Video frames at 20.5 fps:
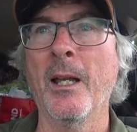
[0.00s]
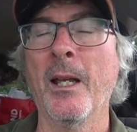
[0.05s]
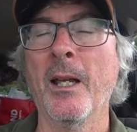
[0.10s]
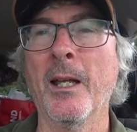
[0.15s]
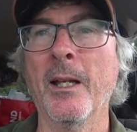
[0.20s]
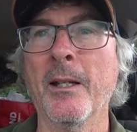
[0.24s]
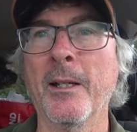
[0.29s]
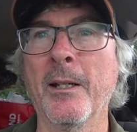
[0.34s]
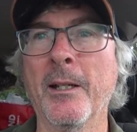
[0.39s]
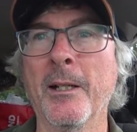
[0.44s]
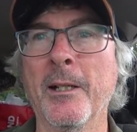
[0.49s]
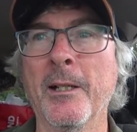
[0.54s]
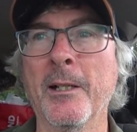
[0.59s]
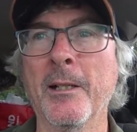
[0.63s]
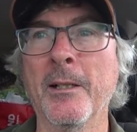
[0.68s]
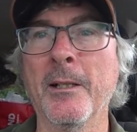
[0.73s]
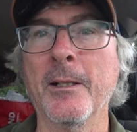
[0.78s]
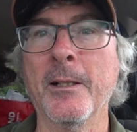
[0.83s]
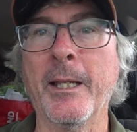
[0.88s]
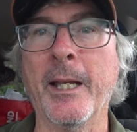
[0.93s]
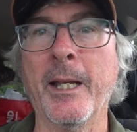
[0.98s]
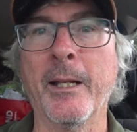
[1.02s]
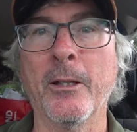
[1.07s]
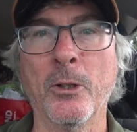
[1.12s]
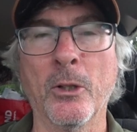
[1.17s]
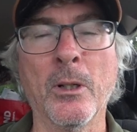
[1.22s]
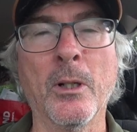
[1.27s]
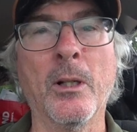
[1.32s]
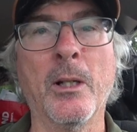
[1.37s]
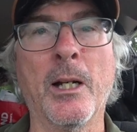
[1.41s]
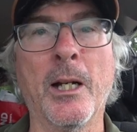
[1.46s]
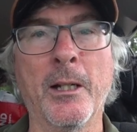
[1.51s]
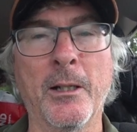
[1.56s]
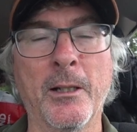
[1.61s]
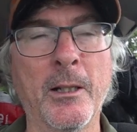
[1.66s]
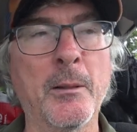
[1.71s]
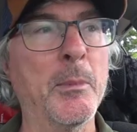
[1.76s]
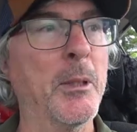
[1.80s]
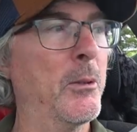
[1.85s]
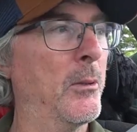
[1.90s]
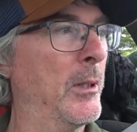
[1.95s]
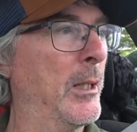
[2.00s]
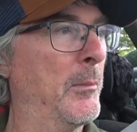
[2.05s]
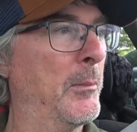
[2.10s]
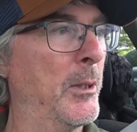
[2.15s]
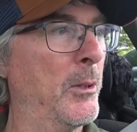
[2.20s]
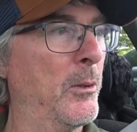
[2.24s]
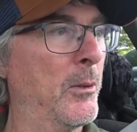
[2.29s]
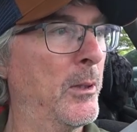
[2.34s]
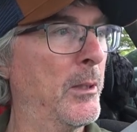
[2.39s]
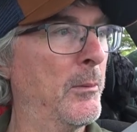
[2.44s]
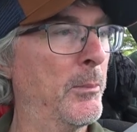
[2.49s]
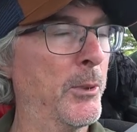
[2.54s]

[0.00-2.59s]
and uh, yeah, I learned a lot about about